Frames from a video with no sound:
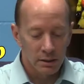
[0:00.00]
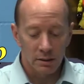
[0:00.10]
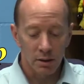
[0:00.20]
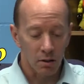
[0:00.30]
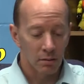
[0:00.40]

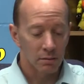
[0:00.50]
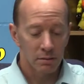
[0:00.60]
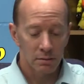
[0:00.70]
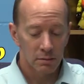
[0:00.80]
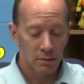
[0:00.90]
So
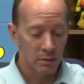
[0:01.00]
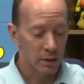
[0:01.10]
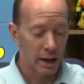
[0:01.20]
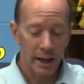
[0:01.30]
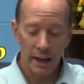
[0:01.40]

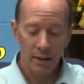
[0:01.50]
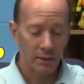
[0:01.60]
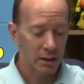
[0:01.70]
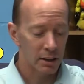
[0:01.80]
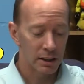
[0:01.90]
what I
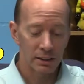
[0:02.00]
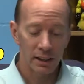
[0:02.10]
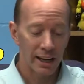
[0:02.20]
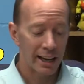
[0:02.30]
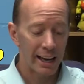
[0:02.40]
have here
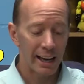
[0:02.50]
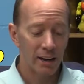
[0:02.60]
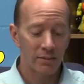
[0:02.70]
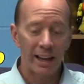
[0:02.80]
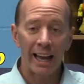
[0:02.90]
is I
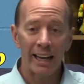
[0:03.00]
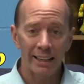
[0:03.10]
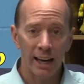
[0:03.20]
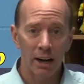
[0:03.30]
have eight